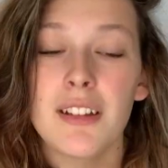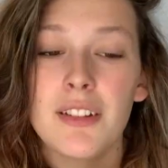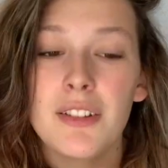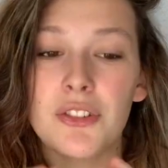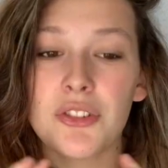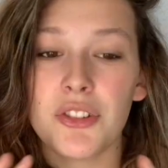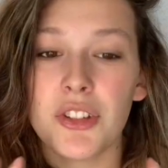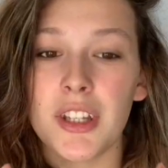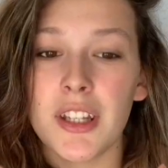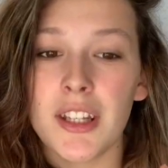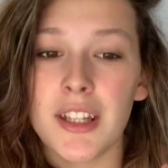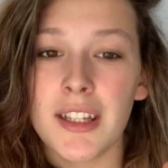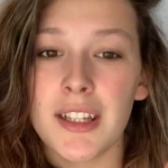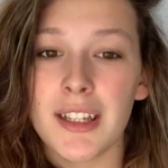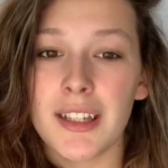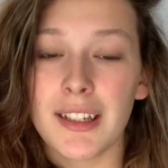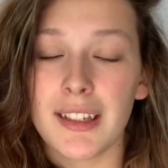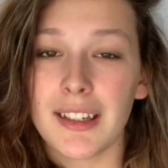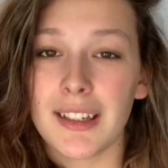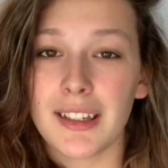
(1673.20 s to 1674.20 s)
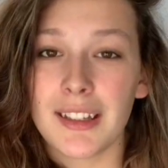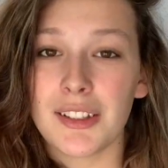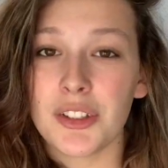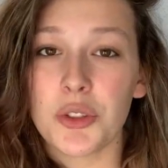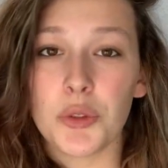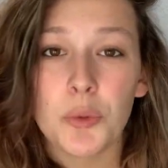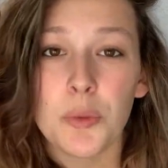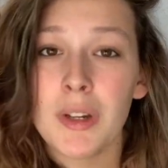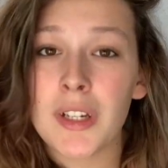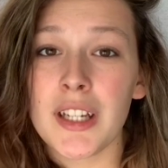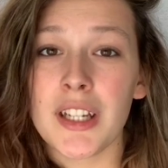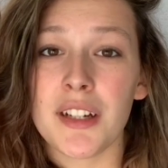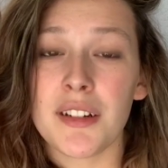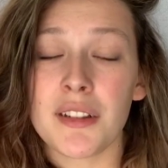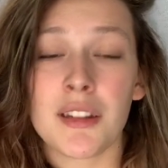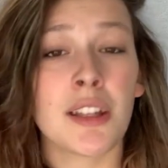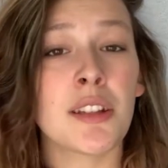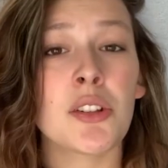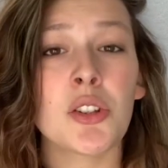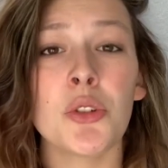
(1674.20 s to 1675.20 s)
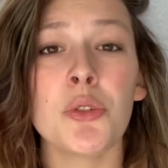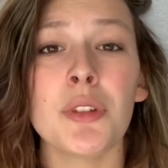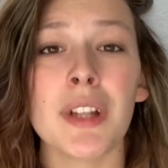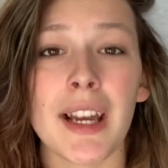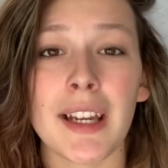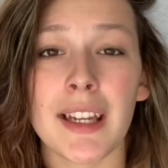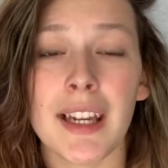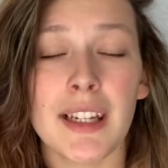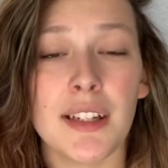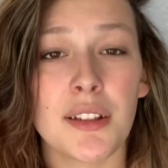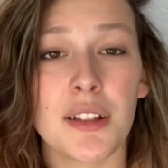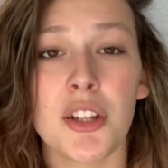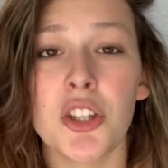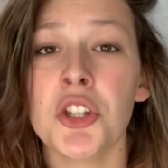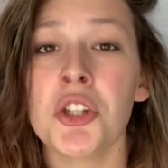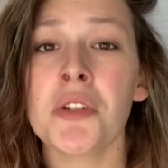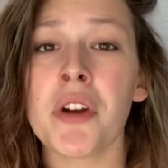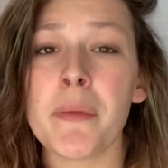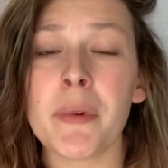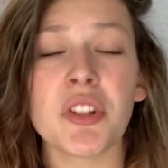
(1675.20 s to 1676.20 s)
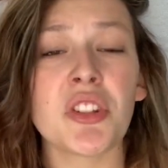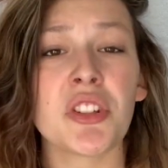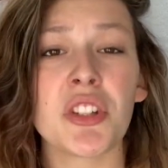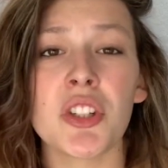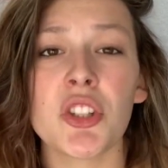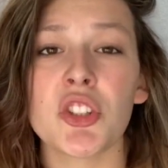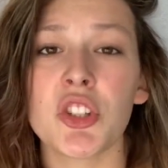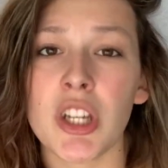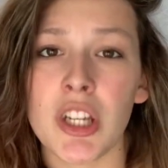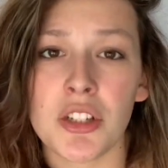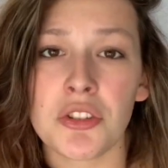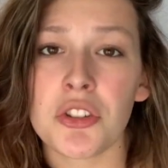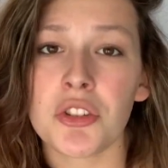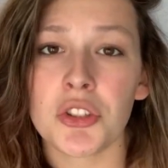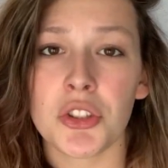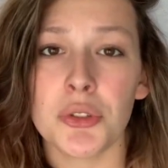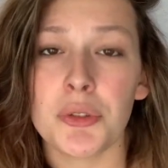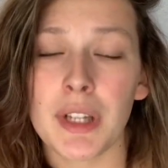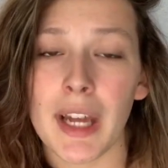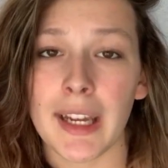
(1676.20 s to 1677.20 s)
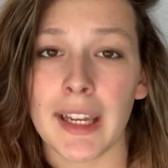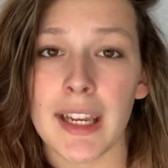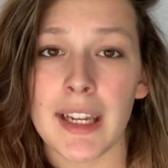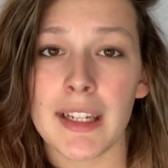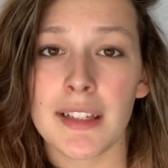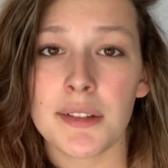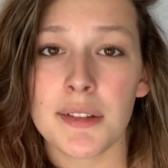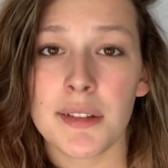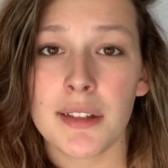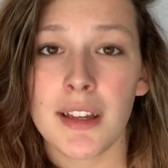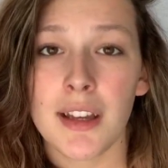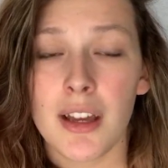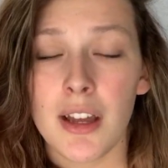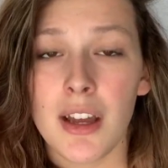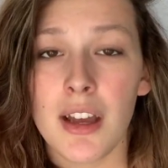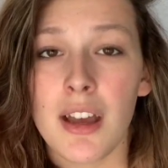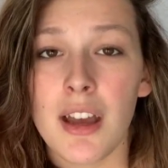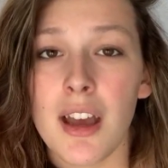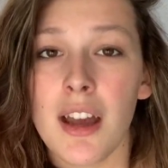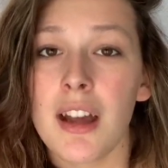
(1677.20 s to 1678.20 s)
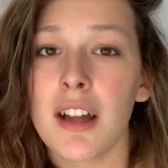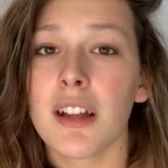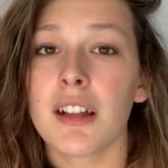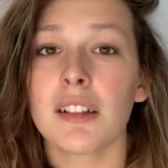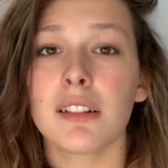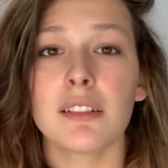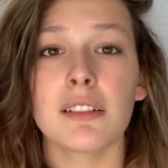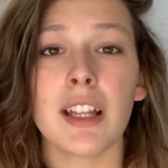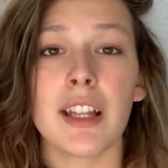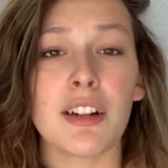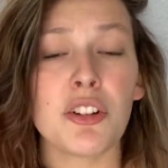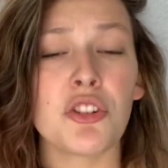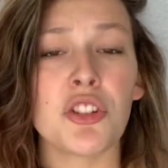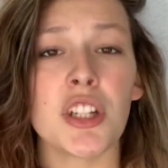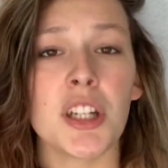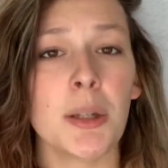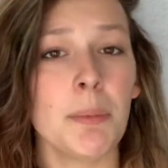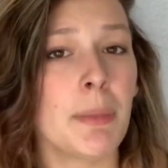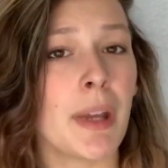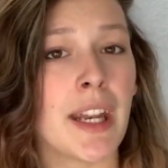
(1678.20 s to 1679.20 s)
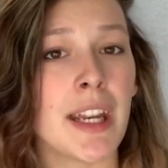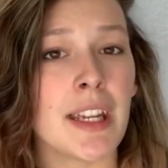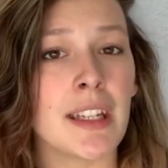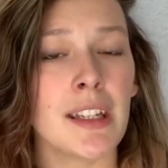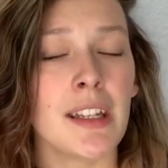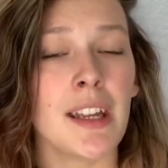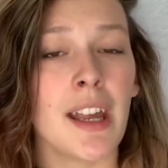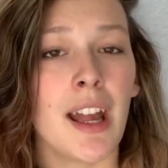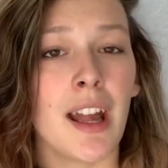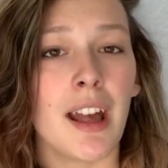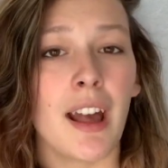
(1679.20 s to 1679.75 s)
She, 20 years, it's 2 decades. You know how much can change in 2 decades? Later, she admitted